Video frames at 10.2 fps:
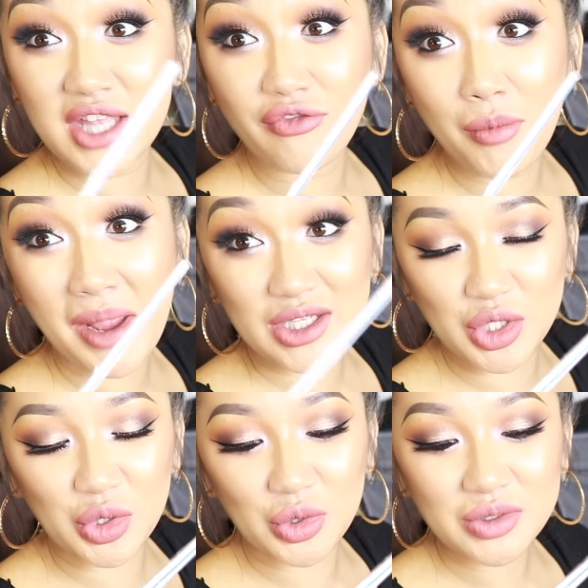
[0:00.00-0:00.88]
they're from
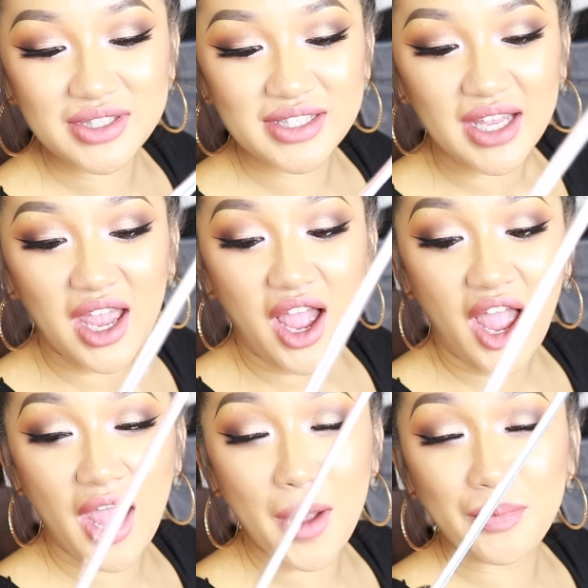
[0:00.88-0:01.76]
McDonald's.
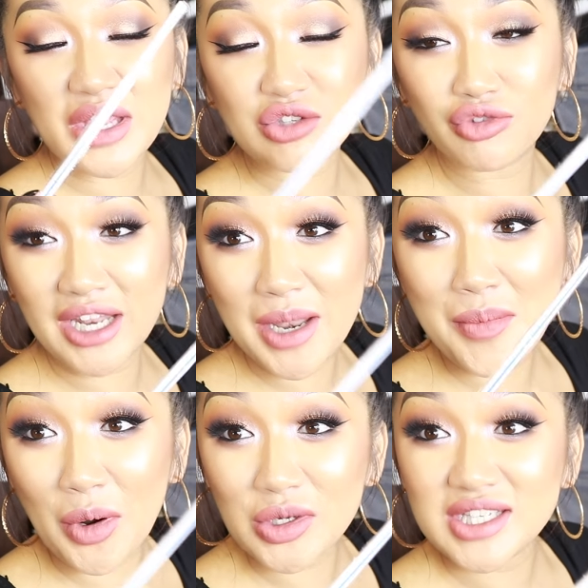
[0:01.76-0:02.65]
Um, it's really
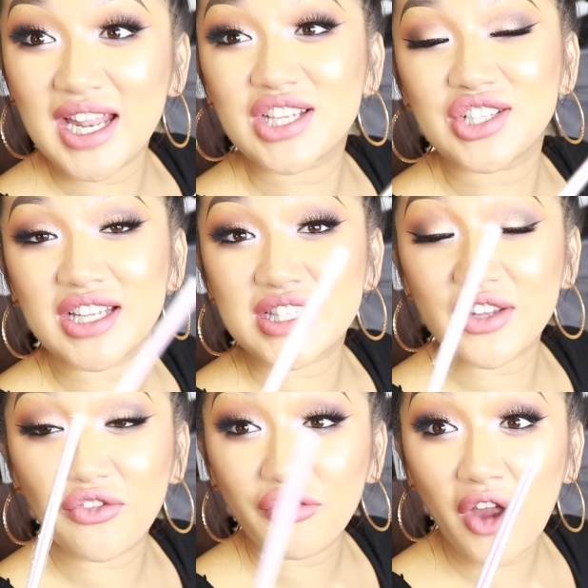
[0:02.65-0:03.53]
important actually
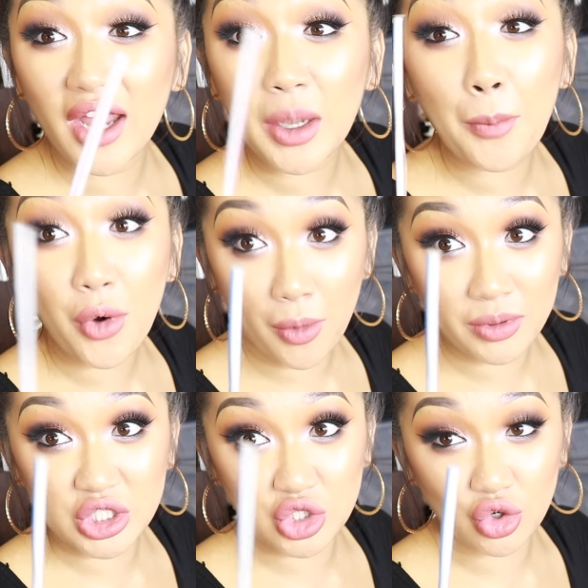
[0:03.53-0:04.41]
to find
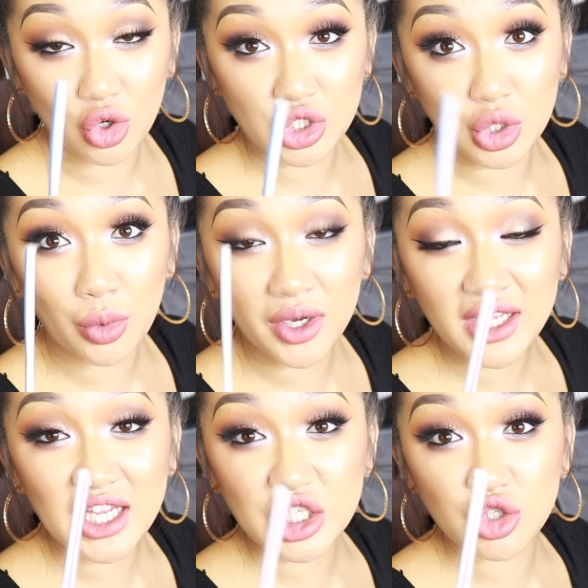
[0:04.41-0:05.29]
proper straws. You want to
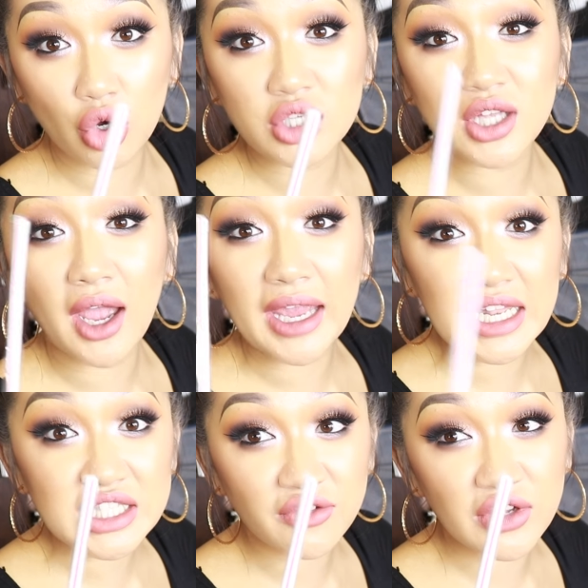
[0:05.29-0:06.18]
get straws that are
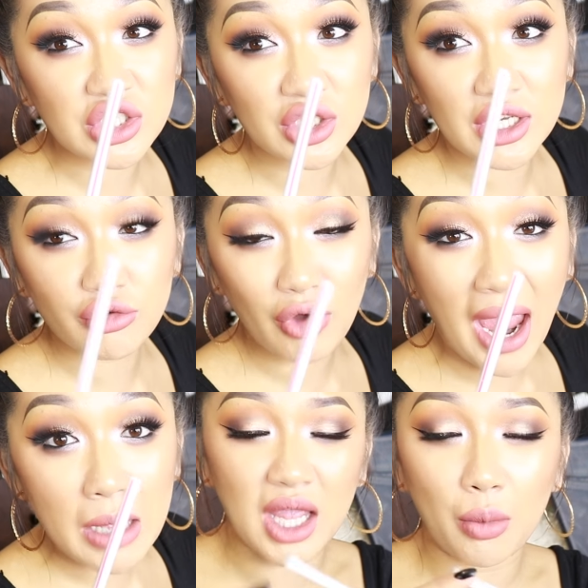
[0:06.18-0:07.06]
individually
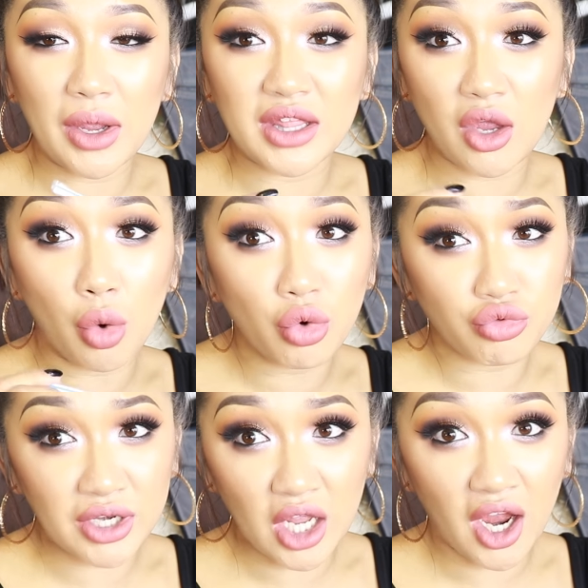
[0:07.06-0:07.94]
wrapped, that way they're all
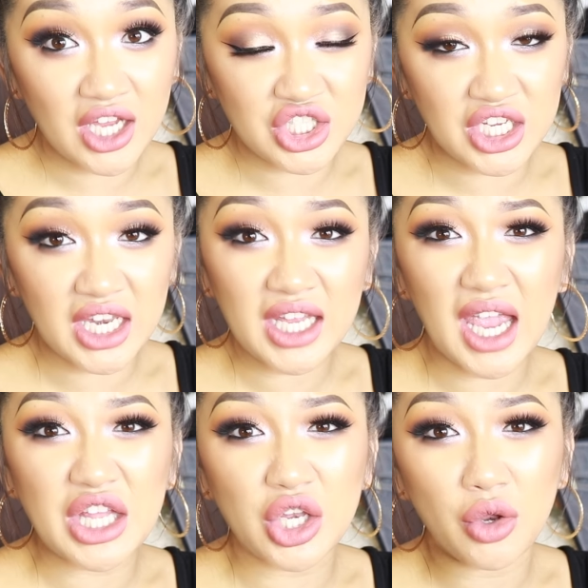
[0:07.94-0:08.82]
really hygienic
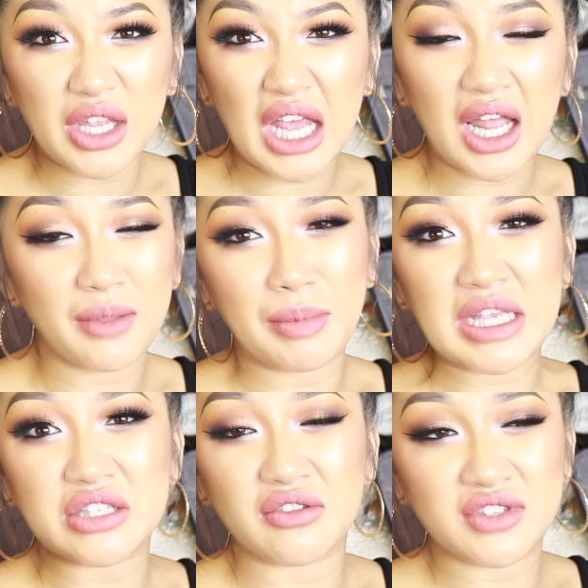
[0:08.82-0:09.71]
and you don't get like
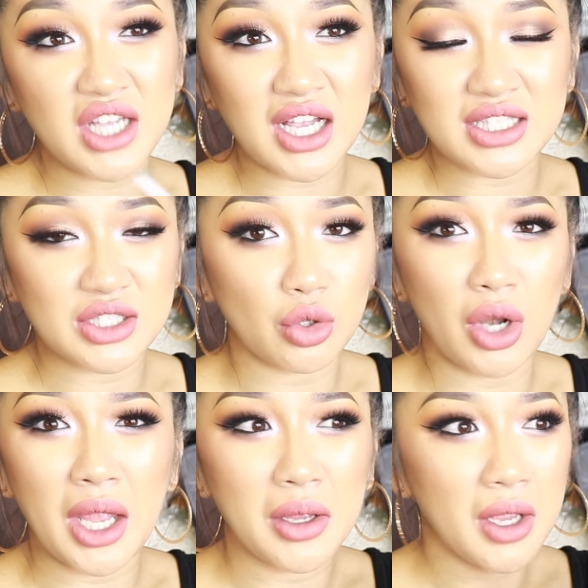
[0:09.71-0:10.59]
piece of dust or
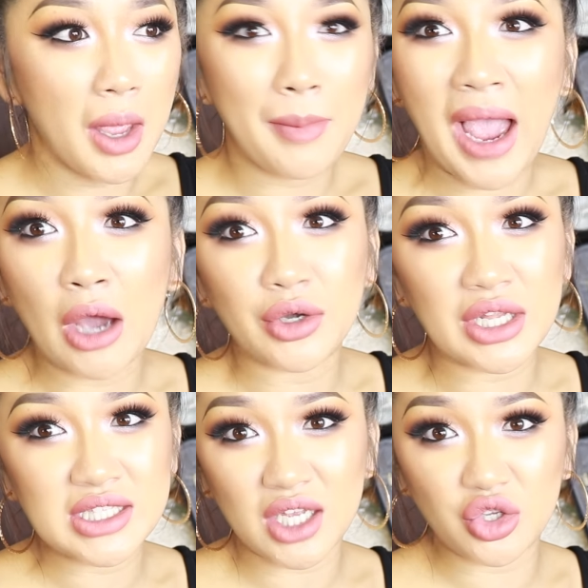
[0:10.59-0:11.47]
like powder
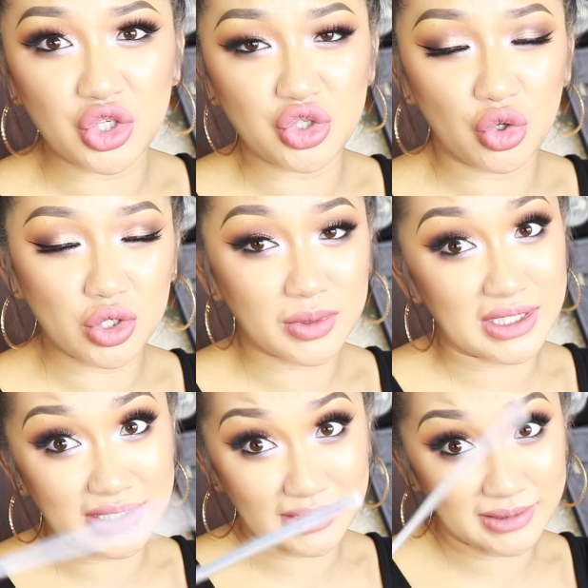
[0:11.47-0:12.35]
inside your straws,
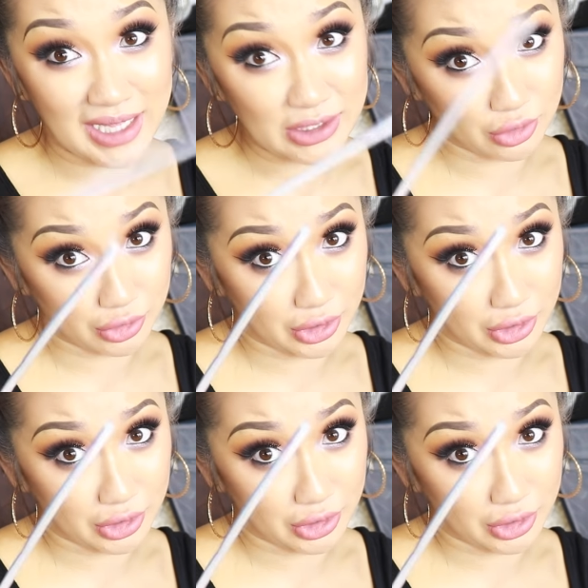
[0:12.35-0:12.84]
because that's not